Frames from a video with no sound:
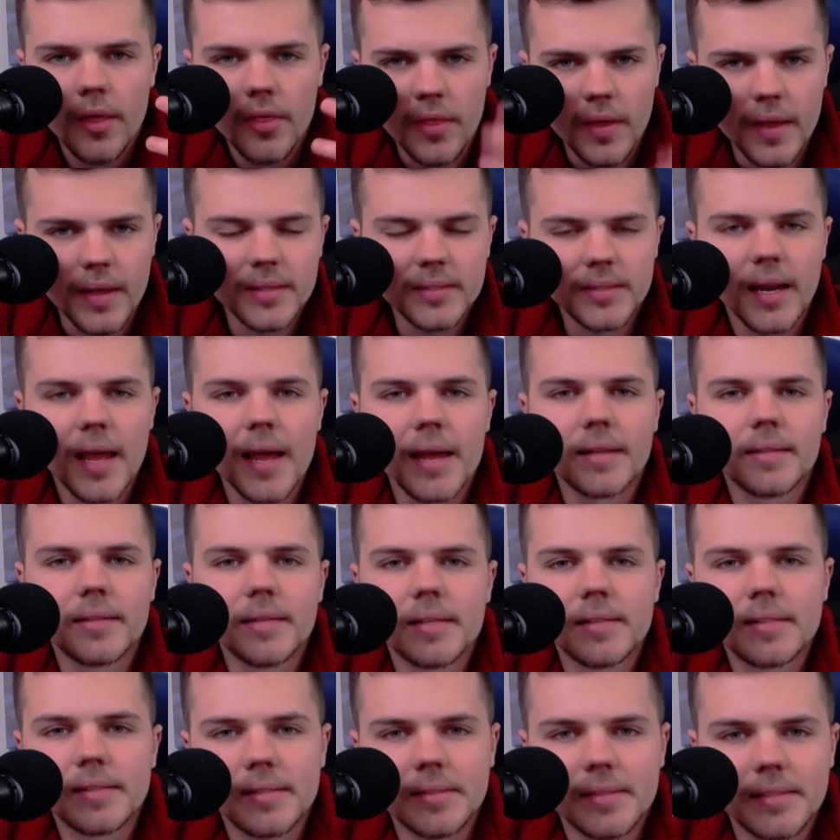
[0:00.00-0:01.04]
things like
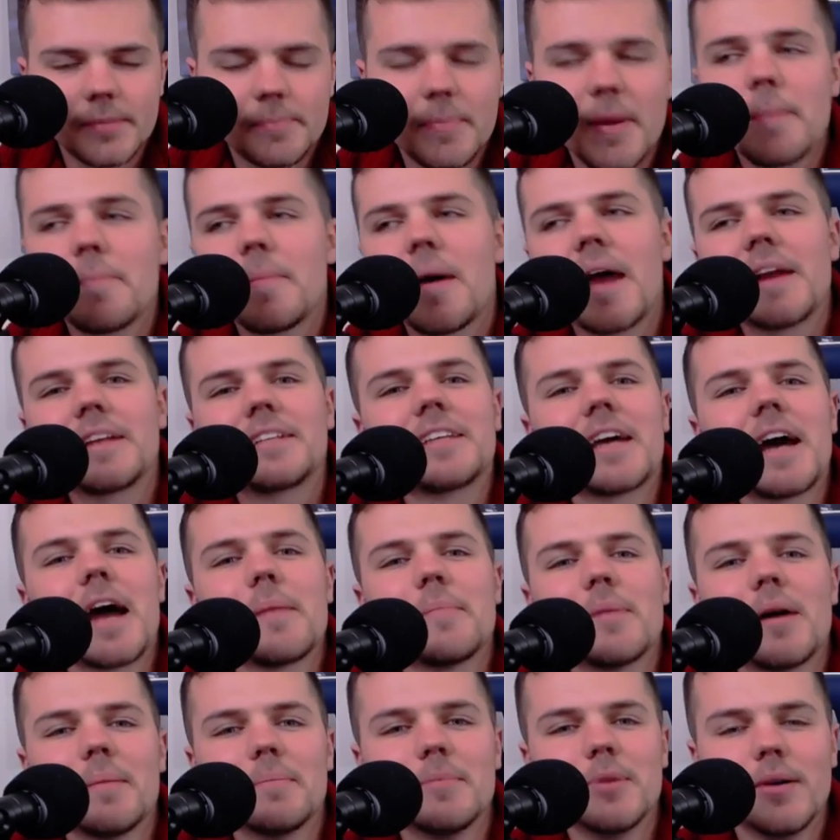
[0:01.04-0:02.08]
this and spend my
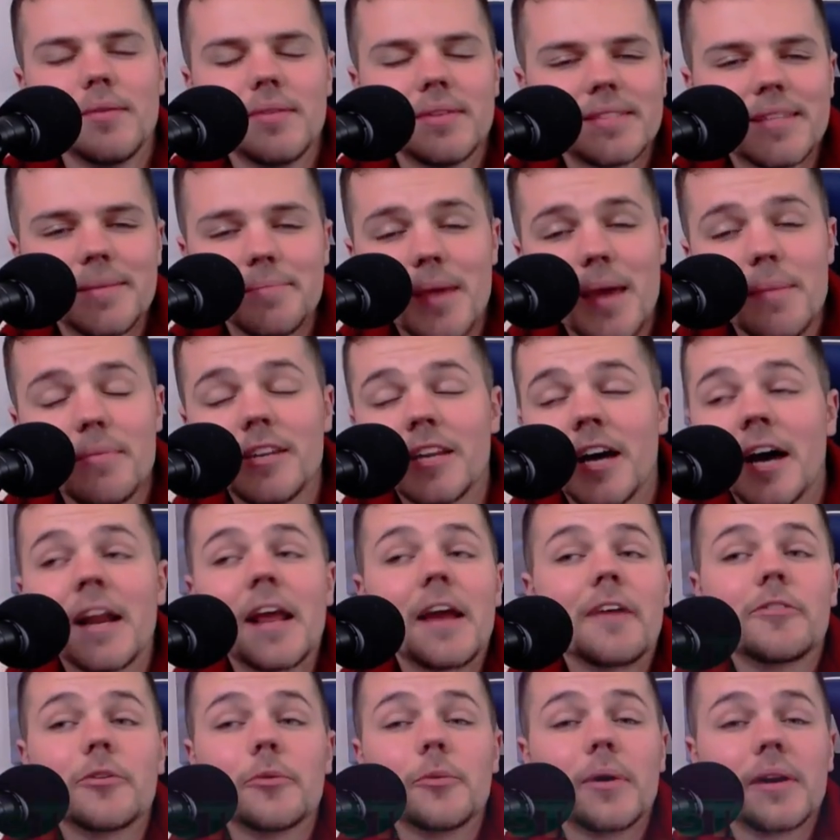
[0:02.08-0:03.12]
time on movies that maybe not
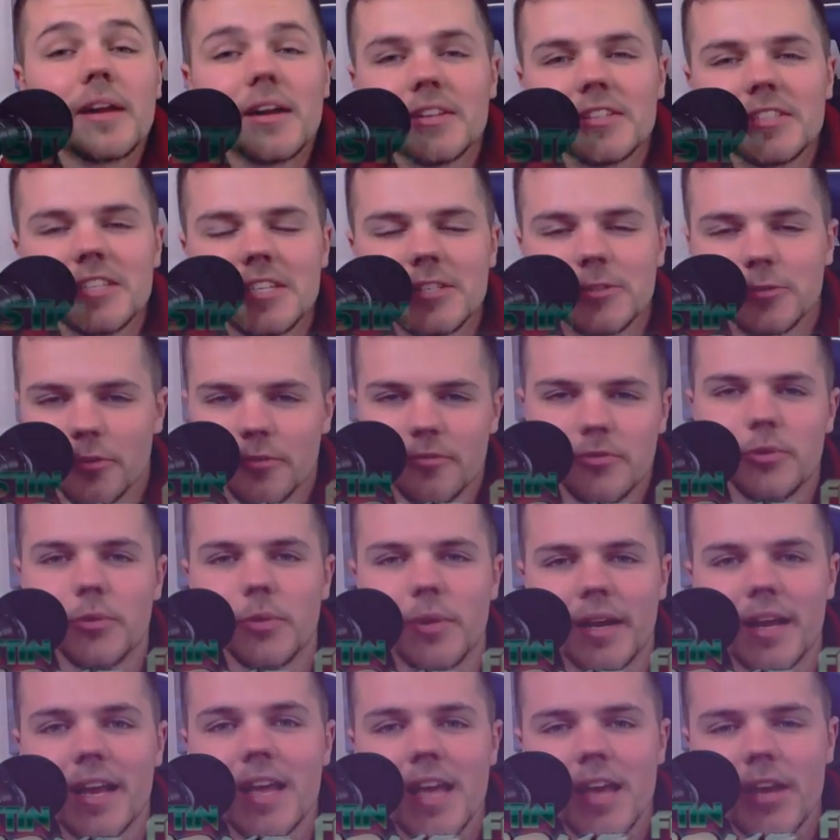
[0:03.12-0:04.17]
everyone else is
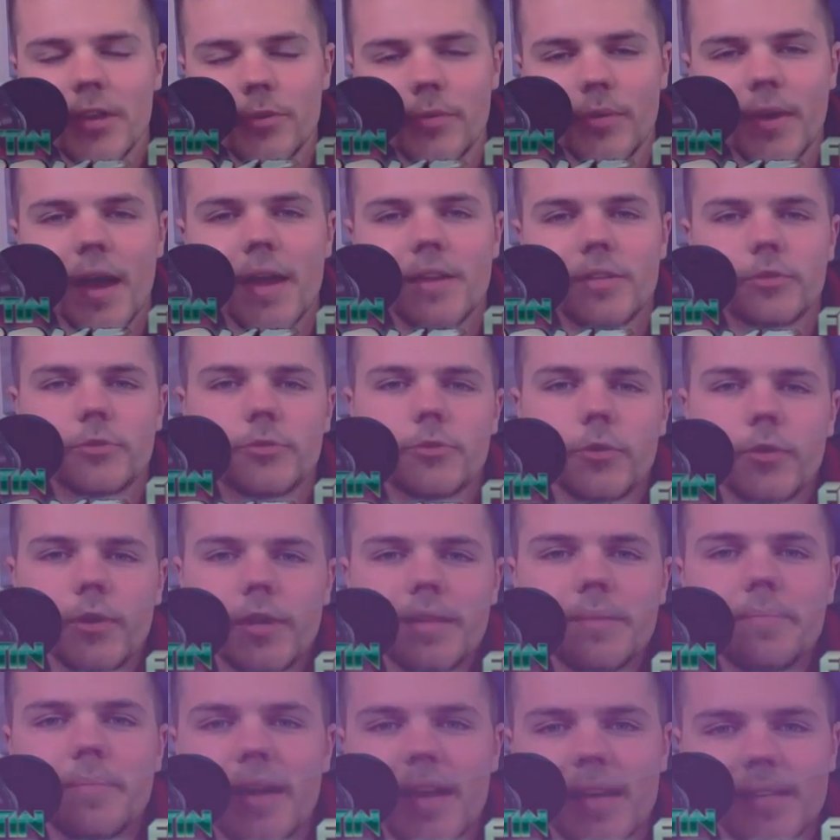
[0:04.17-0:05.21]
reviewing. You guys are truly
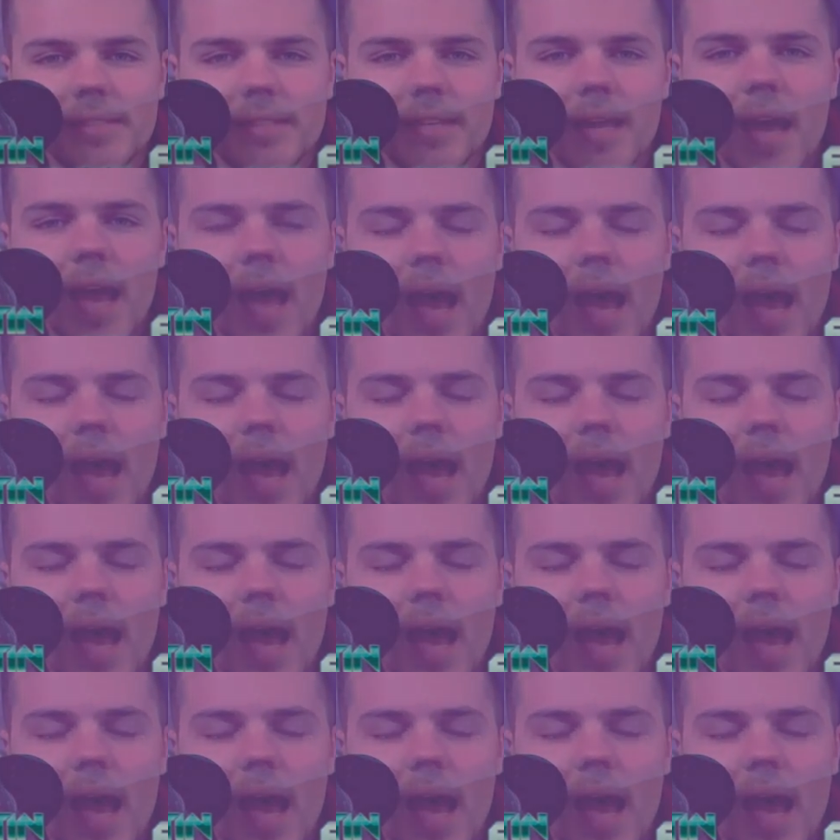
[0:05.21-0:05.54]
the best.